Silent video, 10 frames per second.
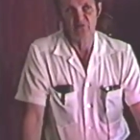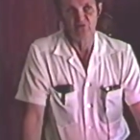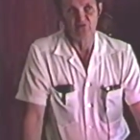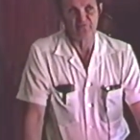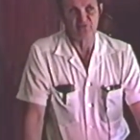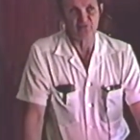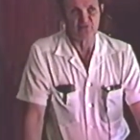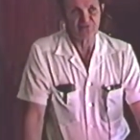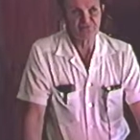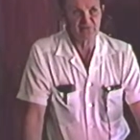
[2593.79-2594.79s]
of the
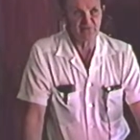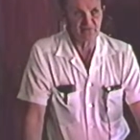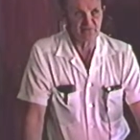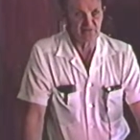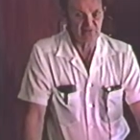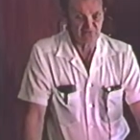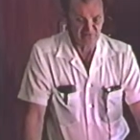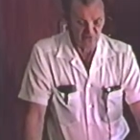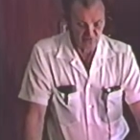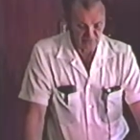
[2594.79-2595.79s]
cost that, that is
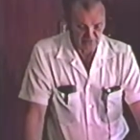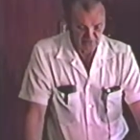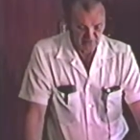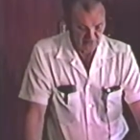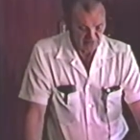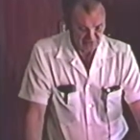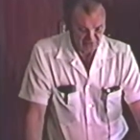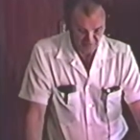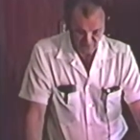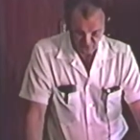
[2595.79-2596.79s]
involved in
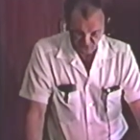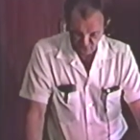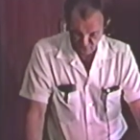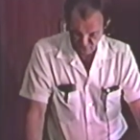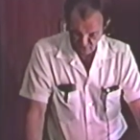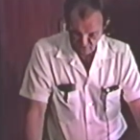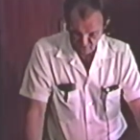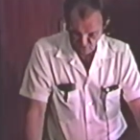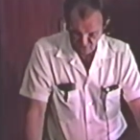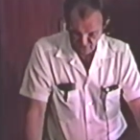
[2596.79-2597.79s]
loving the Lord you go with
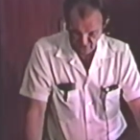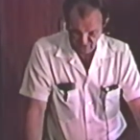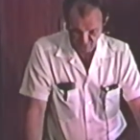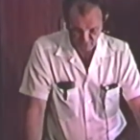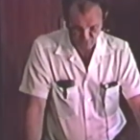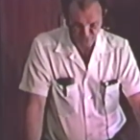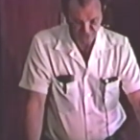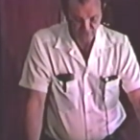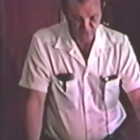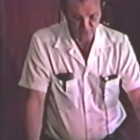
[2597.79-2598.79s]
all your heart, with all your
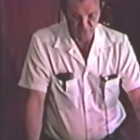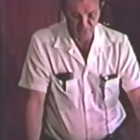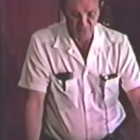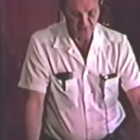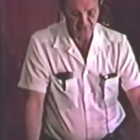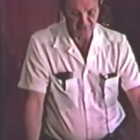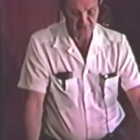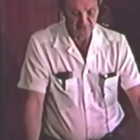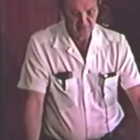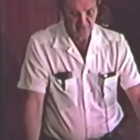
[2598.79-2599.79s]
soul, with all your mind.
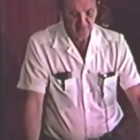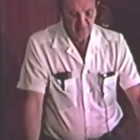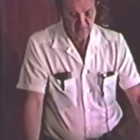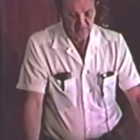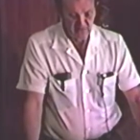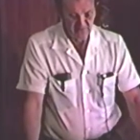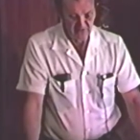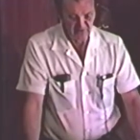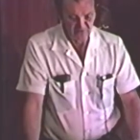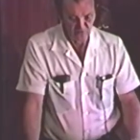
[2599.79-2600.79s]
And
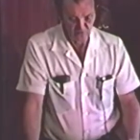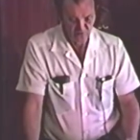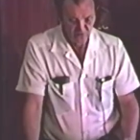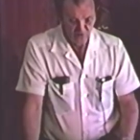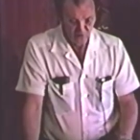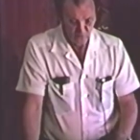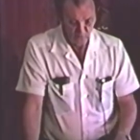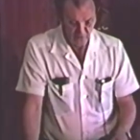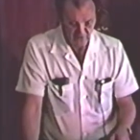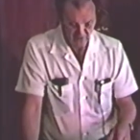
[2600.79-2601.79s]
therefore,
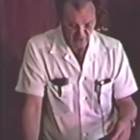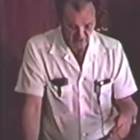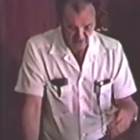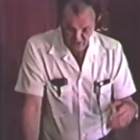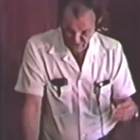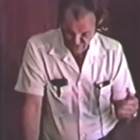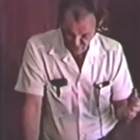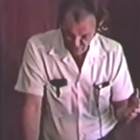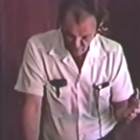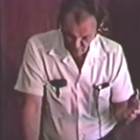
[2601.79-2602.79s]
when asked,
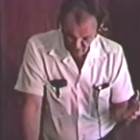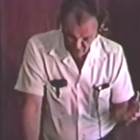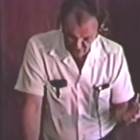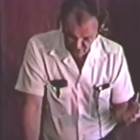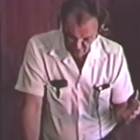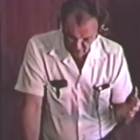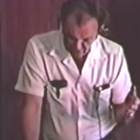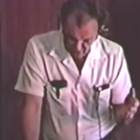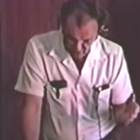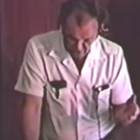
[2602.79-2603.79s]
if you ever are,
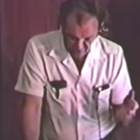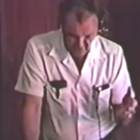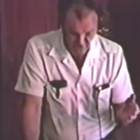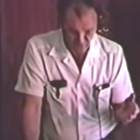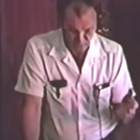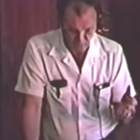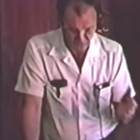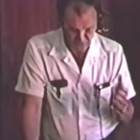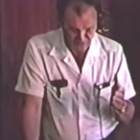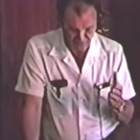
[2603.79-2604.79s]
are asked, why
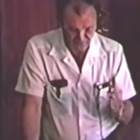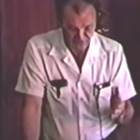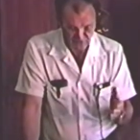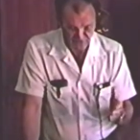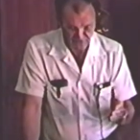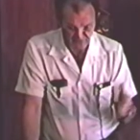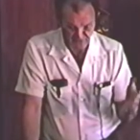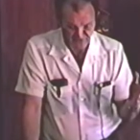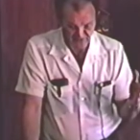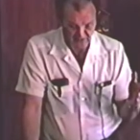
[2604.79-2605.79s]
do you submit, you can
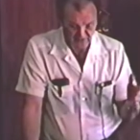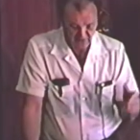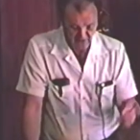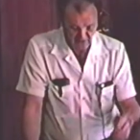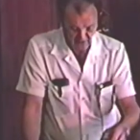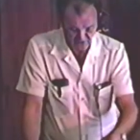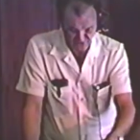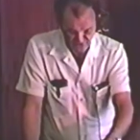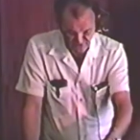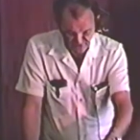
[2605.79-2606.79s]
simply say,
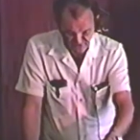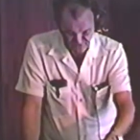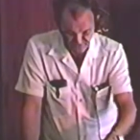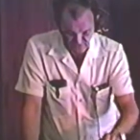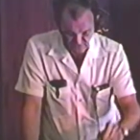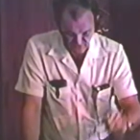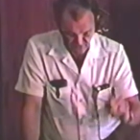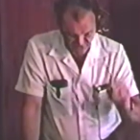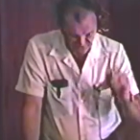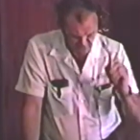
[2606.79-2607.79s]
as Jesus says,
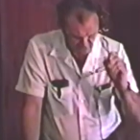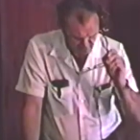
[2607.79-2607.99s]
my son,